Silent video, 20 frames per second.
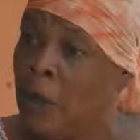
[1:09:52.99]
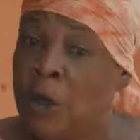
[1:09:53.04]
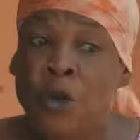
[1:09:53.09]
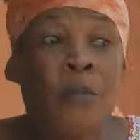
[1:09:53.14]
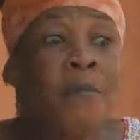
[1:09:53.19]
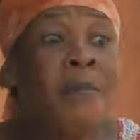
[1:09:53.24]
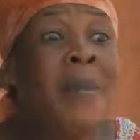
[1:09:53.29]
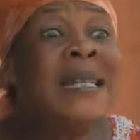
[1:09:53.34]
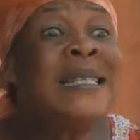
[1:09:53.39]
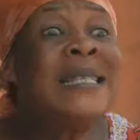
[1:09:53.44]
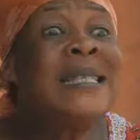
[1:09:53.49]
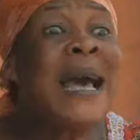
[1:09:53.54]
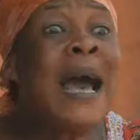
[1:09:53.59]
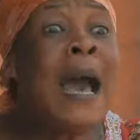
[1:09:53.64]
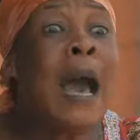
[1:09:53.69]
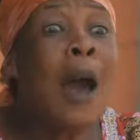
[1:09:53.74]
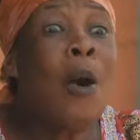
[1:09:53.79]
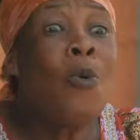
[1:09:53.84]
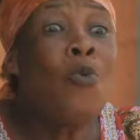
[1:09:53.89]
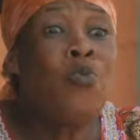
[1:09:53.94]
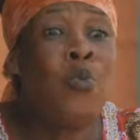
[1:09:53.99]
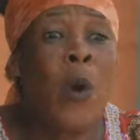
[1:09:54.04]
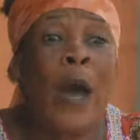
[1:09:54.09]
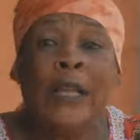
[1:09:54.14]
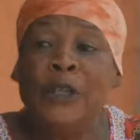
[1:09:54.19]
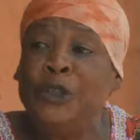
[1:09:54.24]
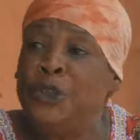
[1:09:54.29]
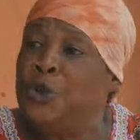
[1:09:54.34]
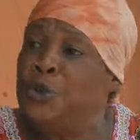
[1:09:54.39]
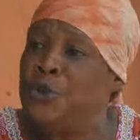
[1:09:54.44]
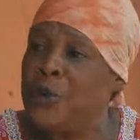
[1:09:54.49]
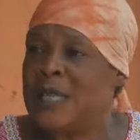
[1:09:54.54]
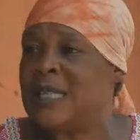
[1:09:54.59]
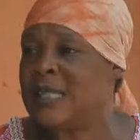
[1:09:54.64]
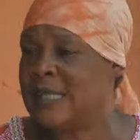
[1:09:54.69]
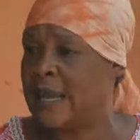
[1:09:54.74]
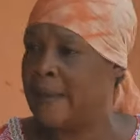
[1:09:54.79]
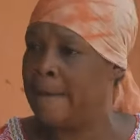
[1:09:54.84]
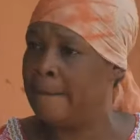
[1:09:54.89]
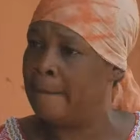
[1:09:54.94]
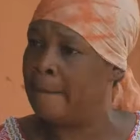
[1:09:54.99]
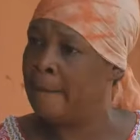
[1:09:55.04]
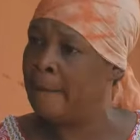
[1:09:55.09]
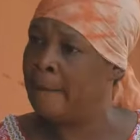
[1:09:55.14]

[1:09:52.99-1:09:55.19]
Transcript: No matter how well you raise them.